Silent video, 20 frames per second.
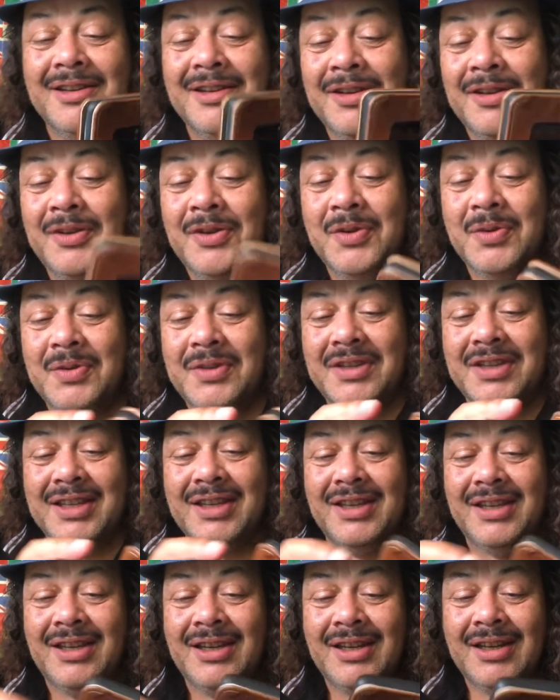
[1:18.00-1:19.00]
Note
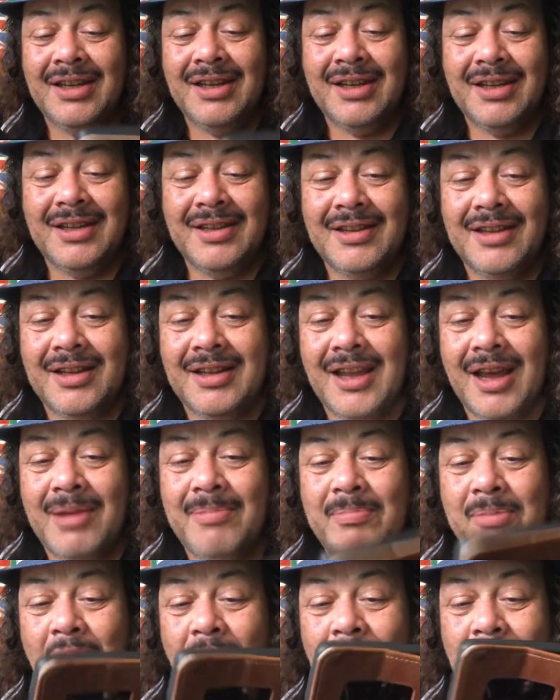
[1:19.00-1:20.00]
3 that I
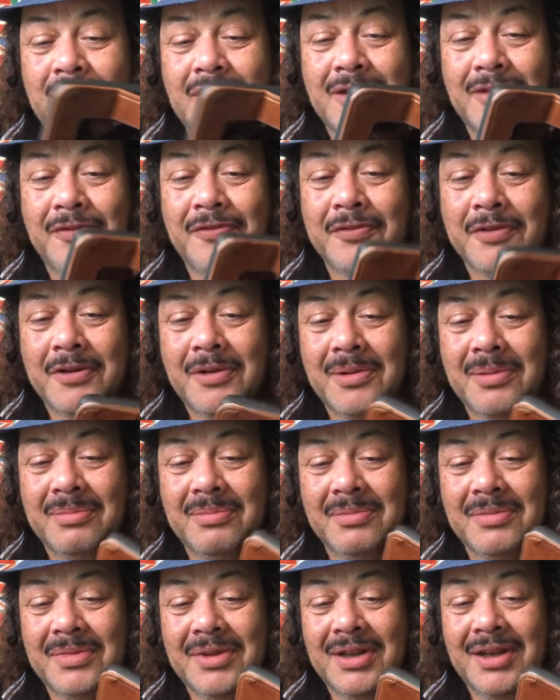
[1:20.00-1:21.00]
bought
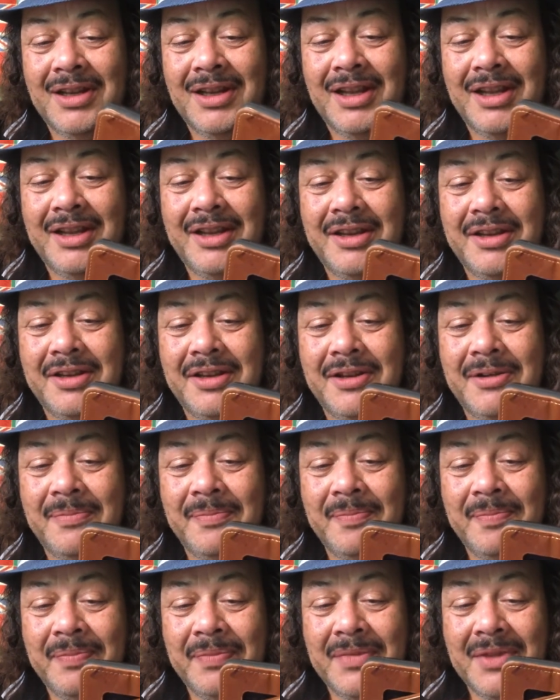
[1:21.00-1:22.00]
from a lady,
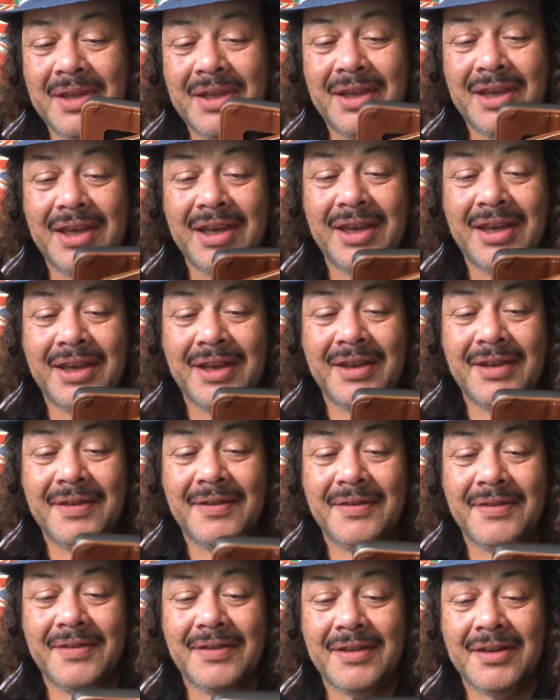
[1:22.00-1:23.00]

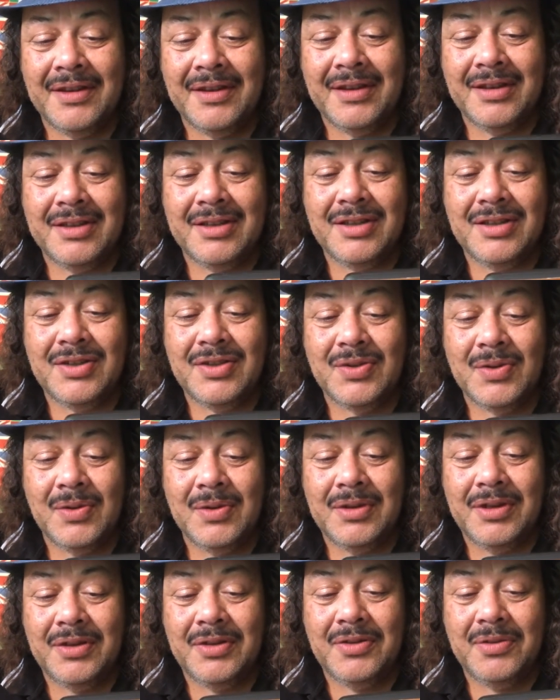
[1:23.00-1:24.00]
and she
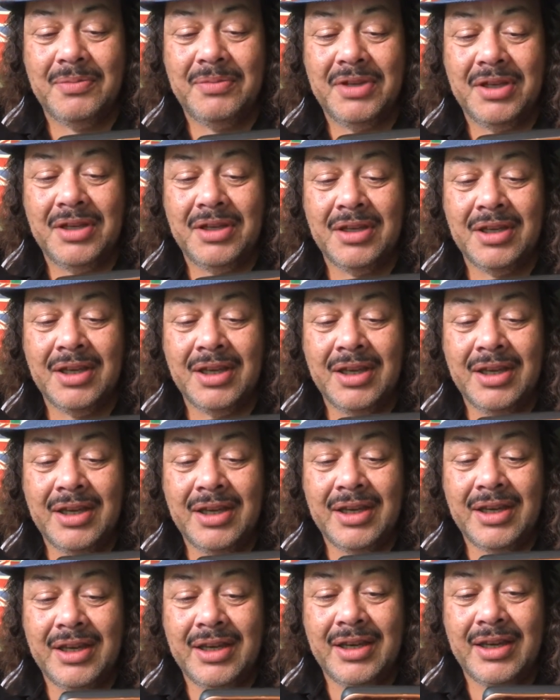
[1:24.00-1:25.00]
sold it to me
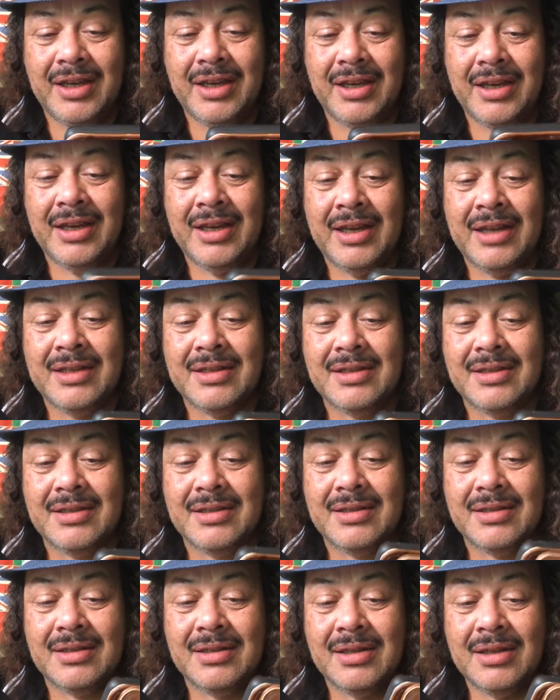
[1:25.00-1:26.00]

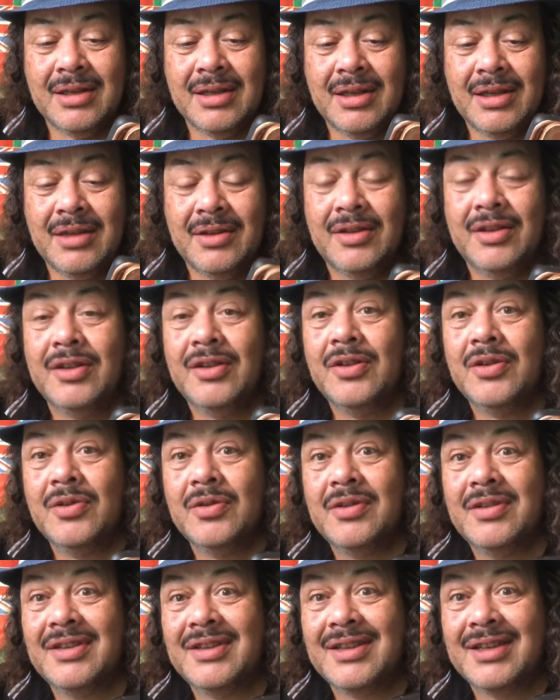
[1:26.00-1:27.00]
as the
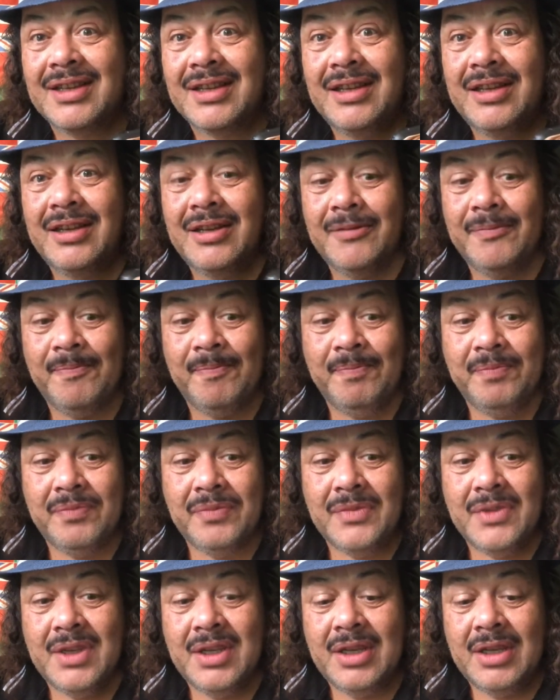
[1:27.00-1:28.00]
Note 3.
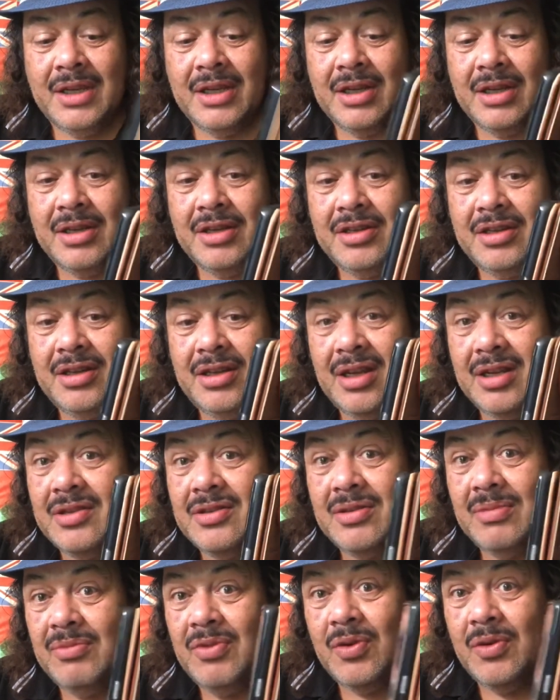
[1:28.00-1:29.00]
She had
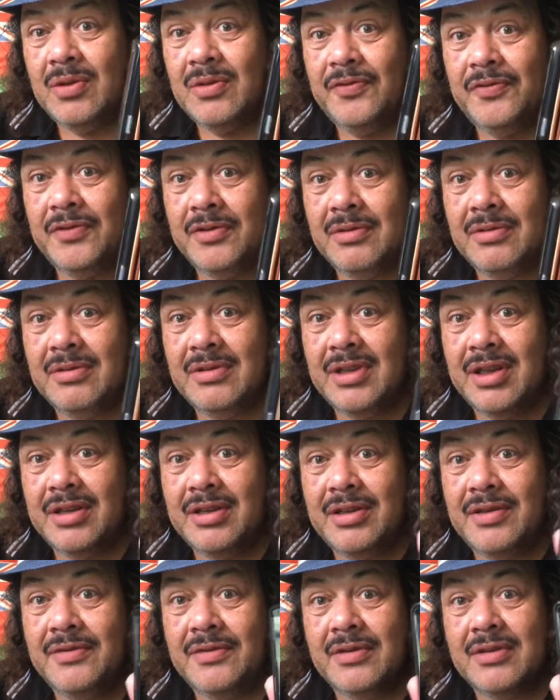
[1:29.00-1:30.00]
some old phones and
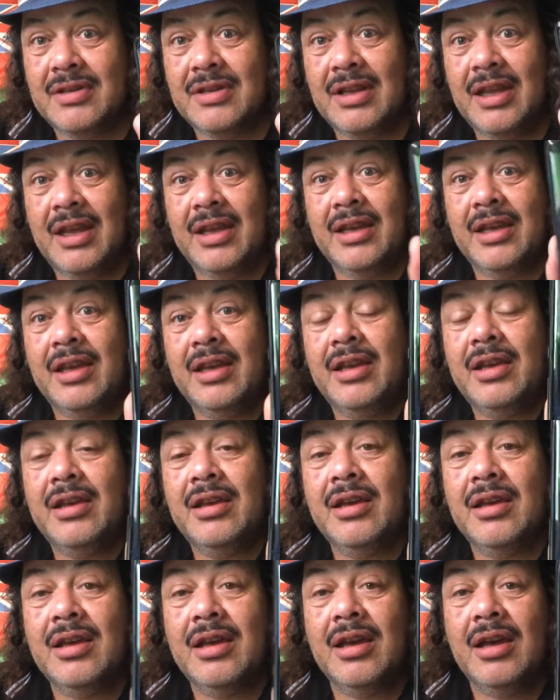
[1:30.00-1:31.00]
she was like,
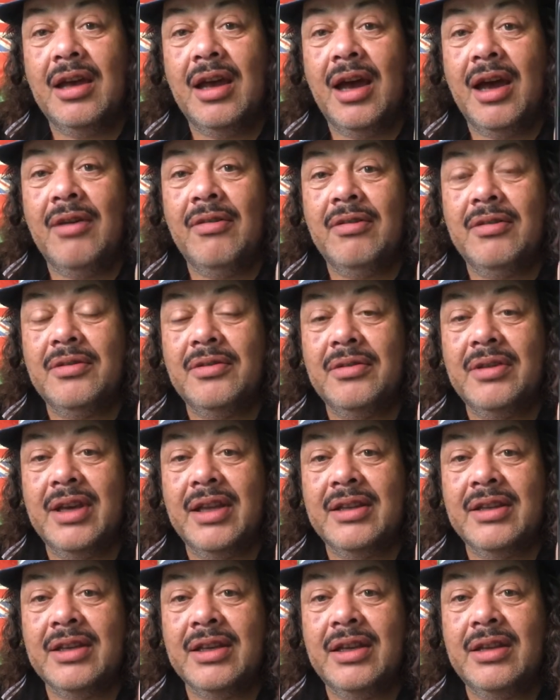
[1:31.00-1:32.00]
hey, I want to
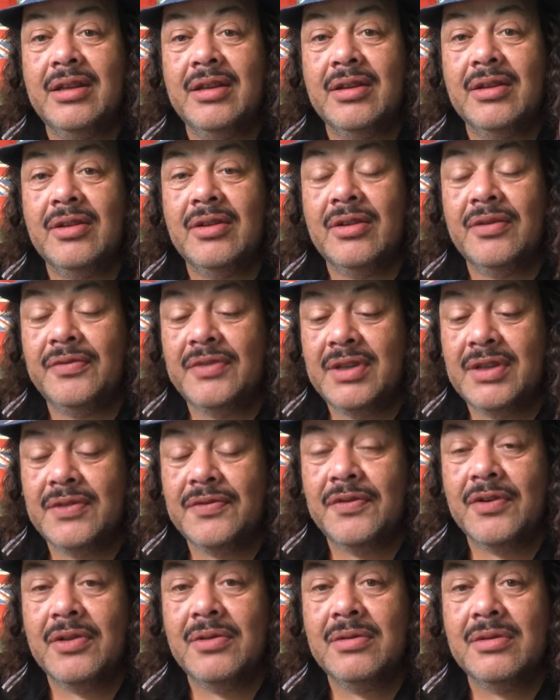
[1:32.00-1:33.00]
get rid of these
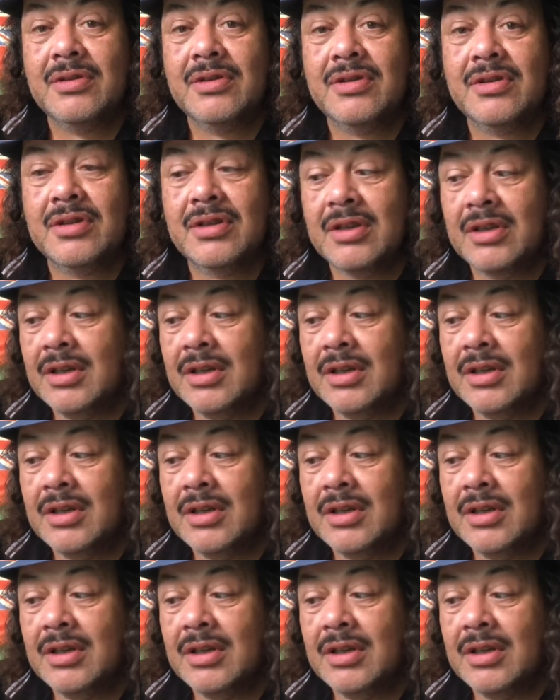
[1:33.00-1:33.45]
phones.